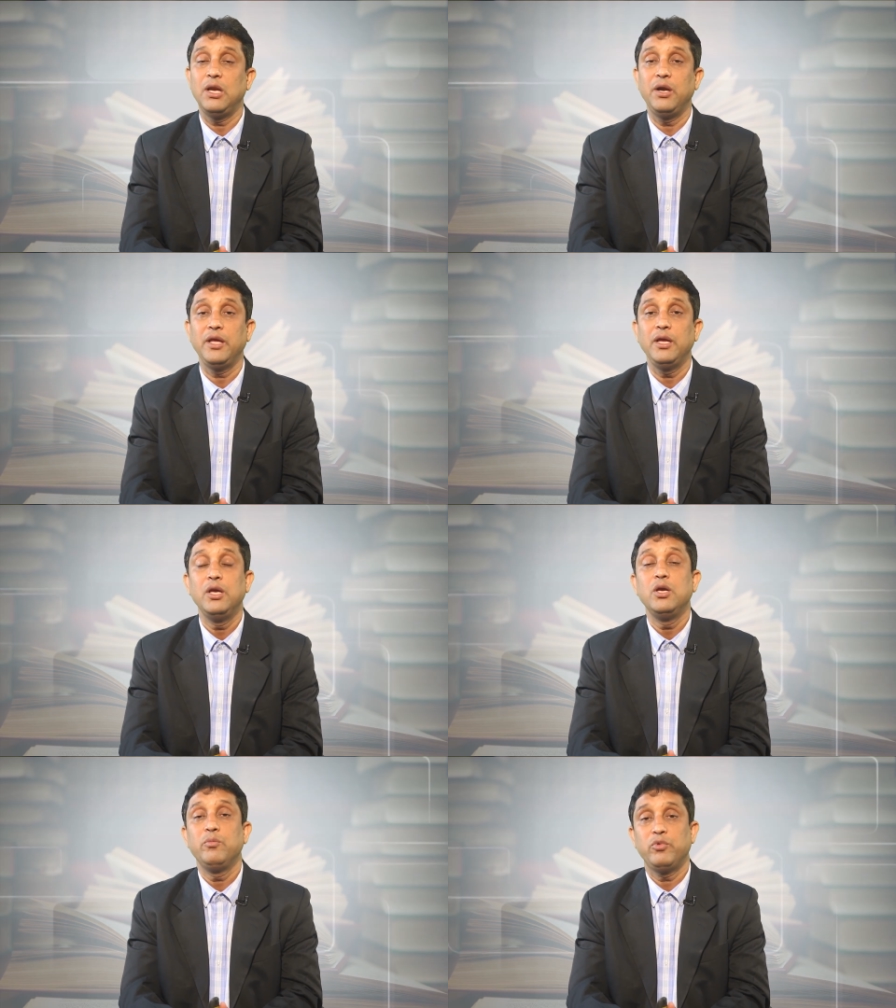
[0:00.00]
learning
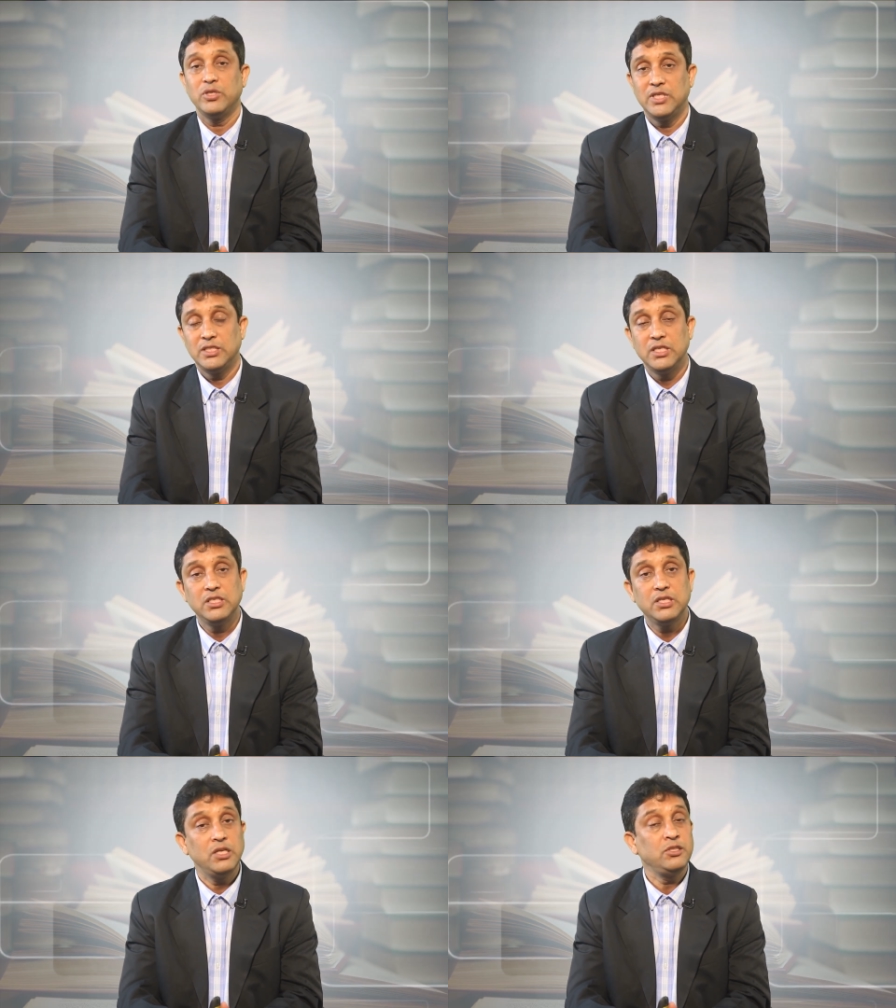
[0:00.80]
process
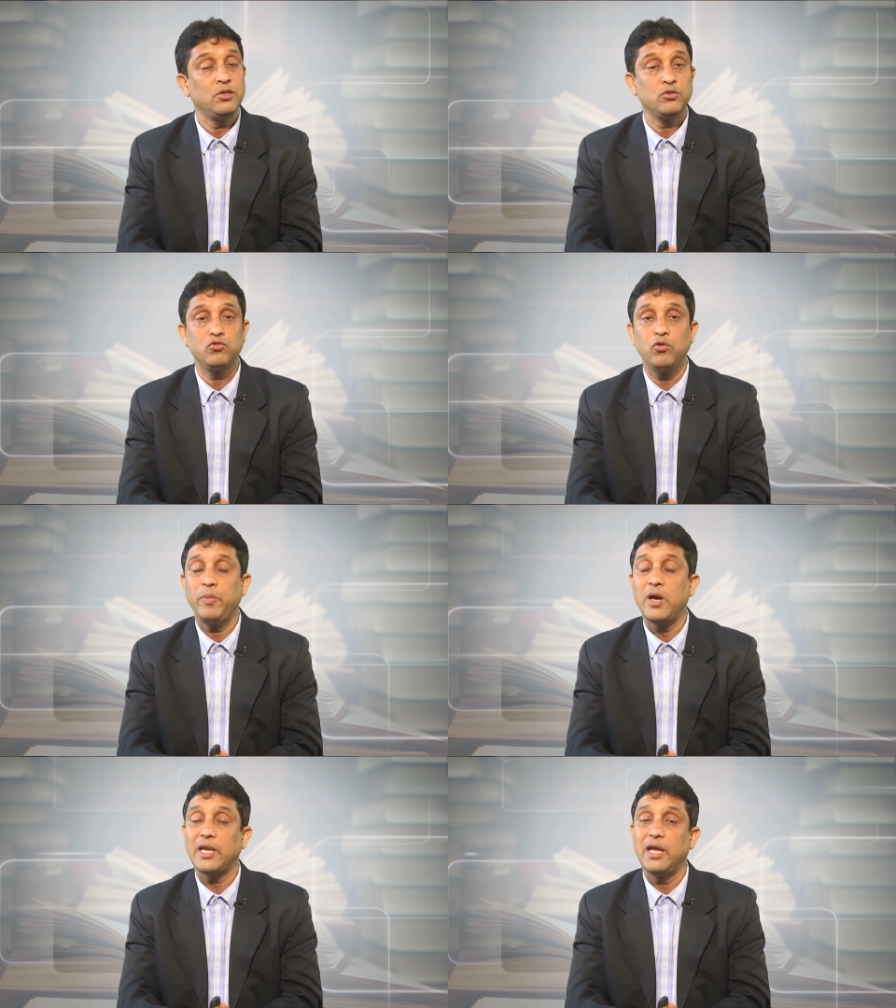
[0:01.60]
is concerned, so
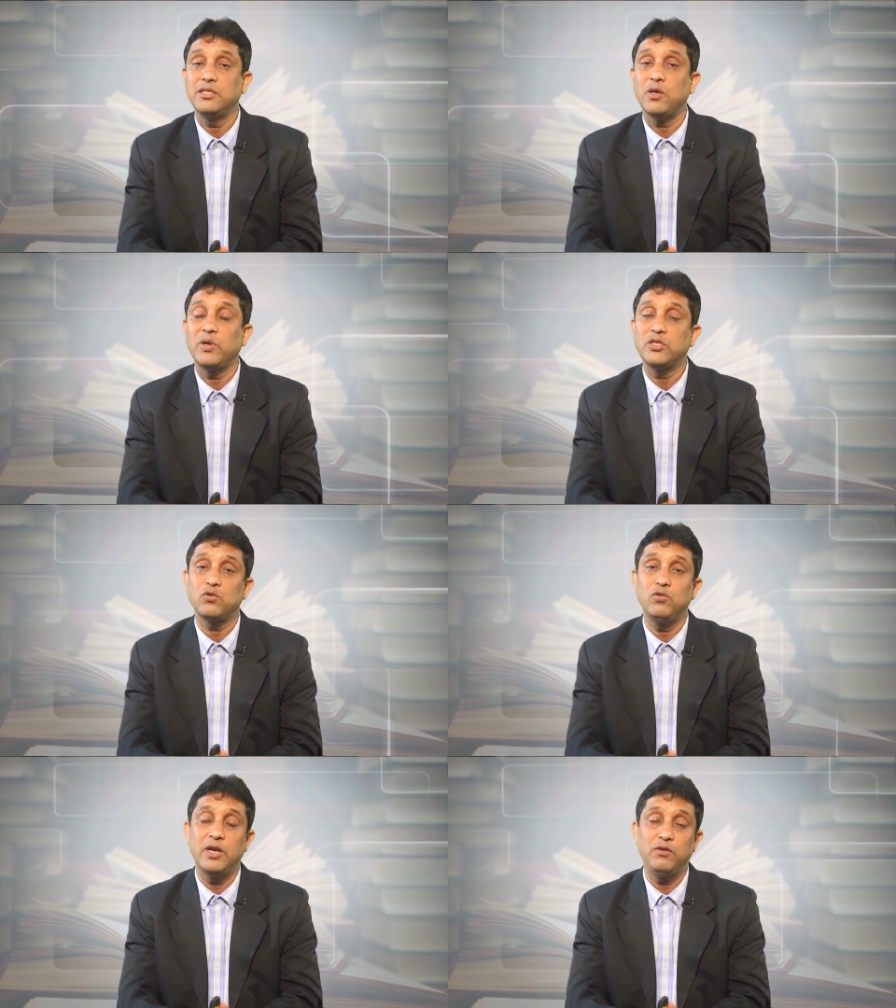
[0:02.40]
far as our
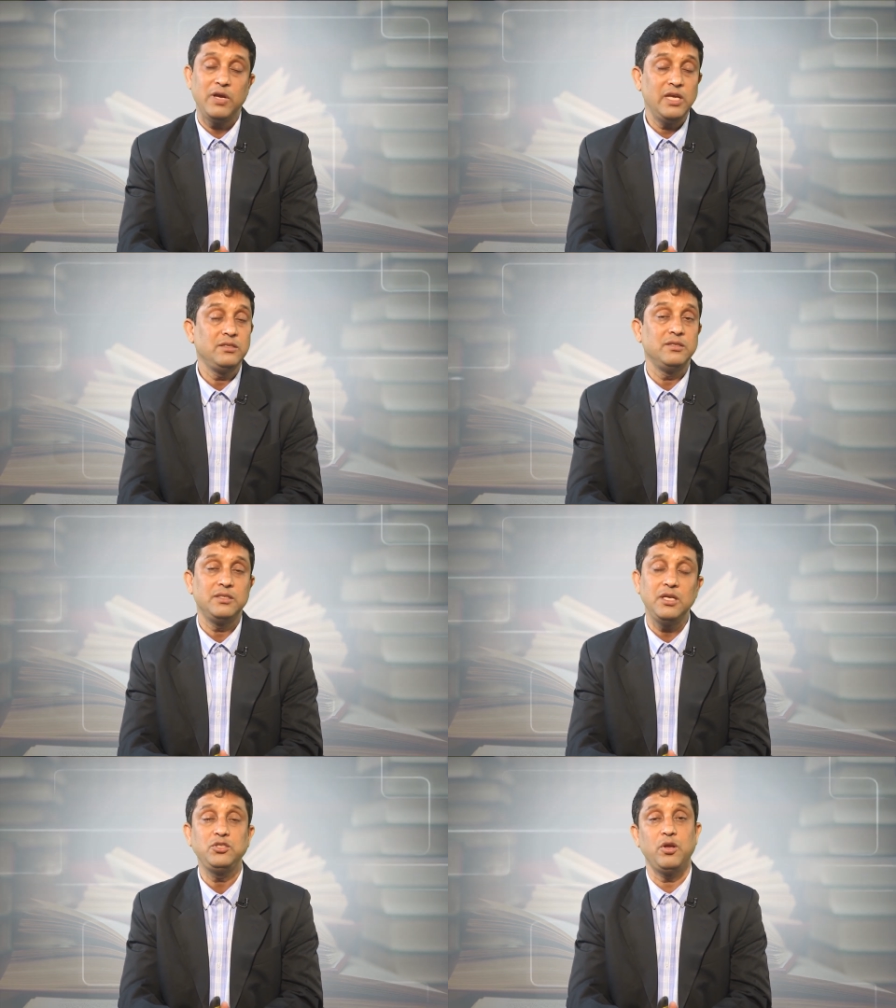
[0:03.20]
school education
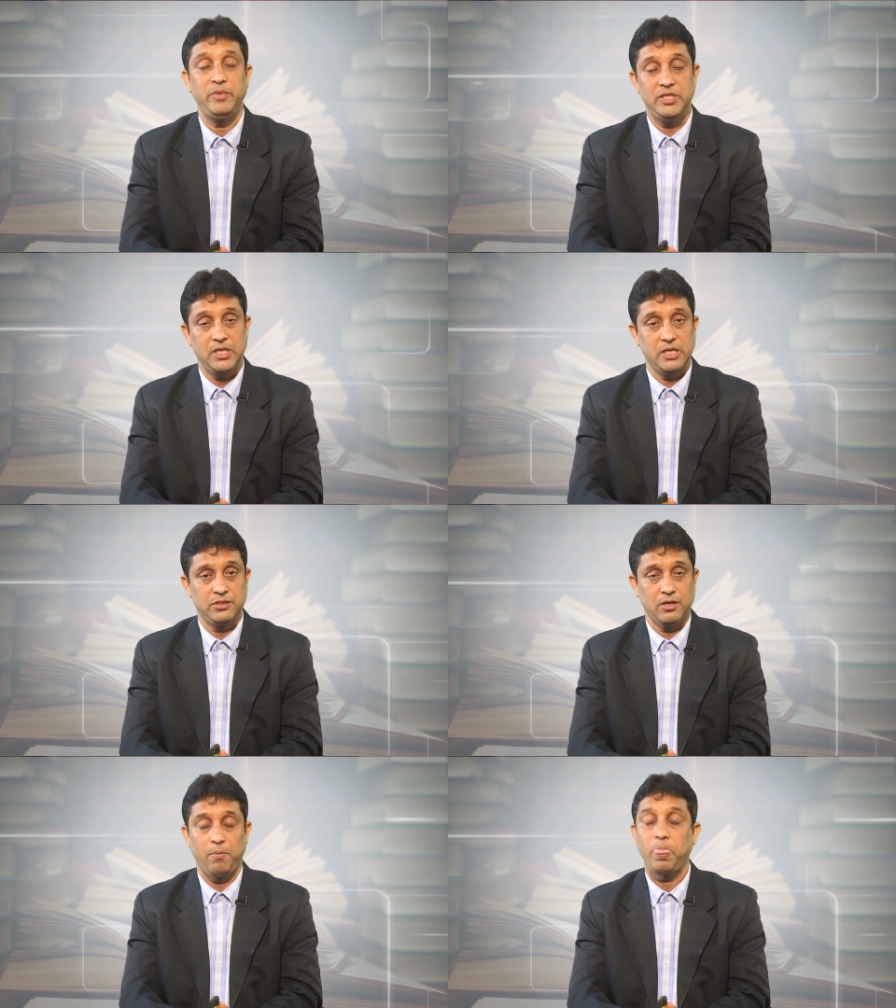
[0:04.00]
system is
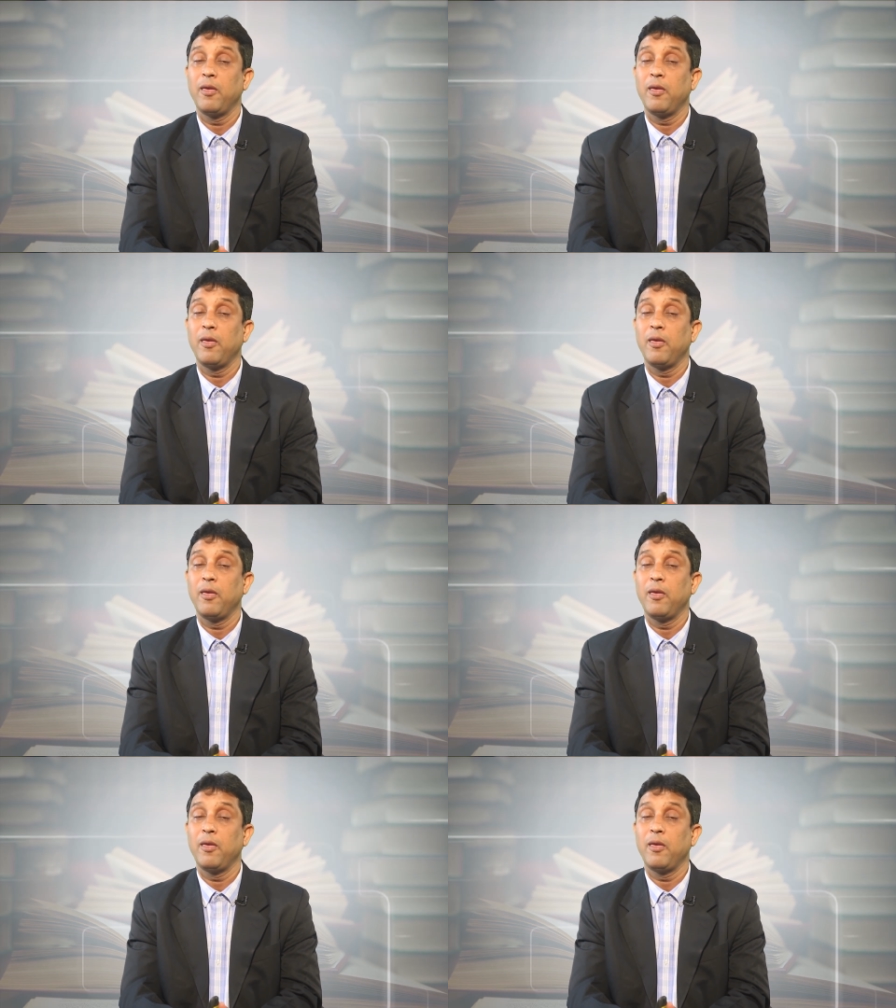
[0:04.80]
concerned.